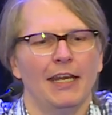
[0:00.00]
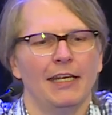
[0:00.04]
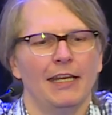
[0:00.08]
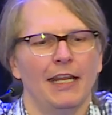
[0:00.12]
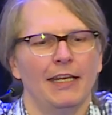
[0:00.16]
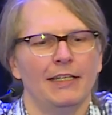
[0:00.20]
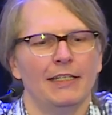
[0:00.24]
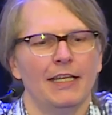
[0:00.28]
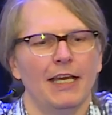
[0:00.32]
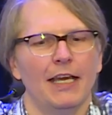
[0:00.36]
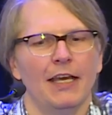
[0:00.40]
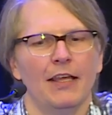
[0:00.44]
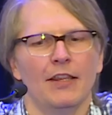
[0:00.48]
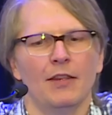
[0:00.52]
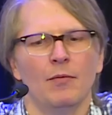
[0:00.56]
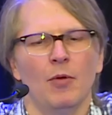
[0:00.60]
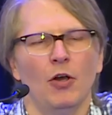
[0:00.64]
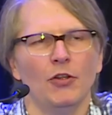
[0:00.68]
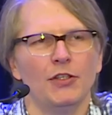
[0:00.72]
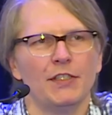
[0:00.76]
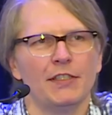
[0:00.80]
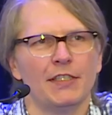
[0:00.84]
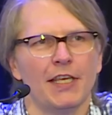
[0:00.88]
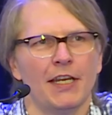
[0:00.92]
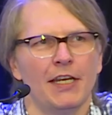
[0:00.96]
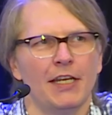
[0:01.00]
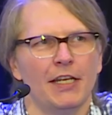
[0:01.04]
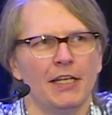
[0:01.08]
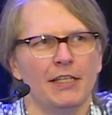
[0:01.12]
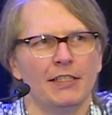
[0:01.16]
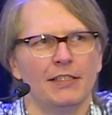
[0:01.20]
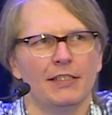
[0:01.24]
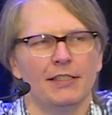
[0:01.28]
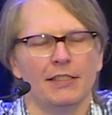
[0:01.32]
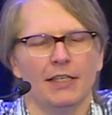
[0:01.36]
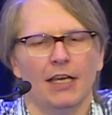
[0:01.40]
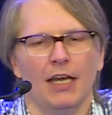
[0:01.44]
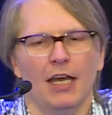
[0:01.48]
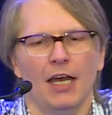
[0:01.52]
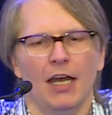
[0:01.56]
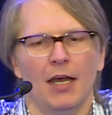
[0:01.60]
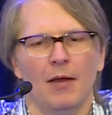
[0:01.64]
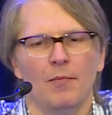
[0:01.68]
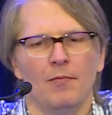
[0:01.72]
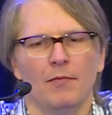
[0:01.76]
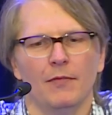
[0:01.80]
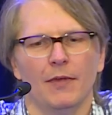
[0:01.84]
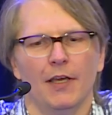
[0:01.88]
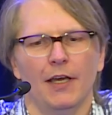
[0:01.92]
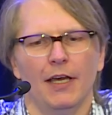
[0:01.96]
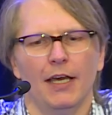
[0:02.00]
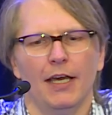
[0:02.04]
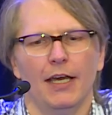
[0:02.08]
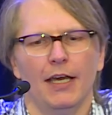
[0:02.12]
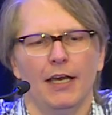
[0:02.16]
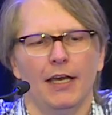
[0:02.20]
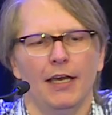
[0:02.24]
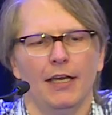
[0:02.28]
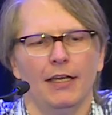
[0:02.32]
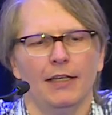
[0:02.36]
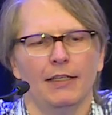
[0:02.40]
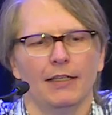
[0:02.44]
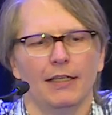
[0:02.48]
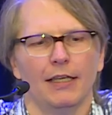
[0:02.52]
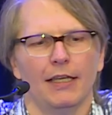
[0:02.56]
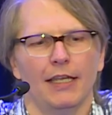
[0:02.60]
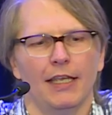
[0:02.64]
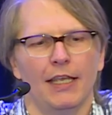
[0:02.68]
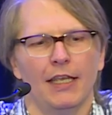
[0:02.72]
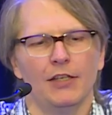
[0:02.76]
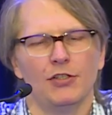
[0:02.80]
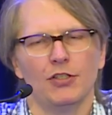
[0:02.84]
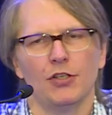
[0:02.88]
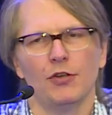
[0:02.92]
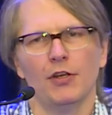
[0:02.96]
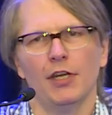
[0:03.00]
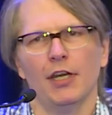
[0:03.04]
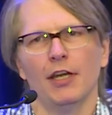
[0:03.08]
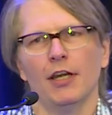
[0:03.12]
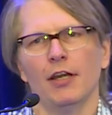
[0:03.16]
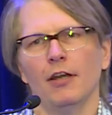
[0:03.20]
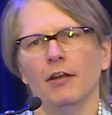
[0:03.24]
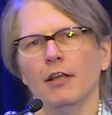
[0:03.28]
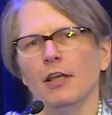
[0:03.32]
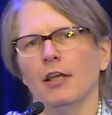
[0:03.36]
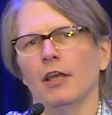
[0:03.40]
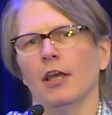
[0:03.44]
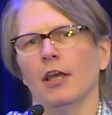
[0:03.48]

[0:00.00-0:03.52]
and the multi-tenanted issue here.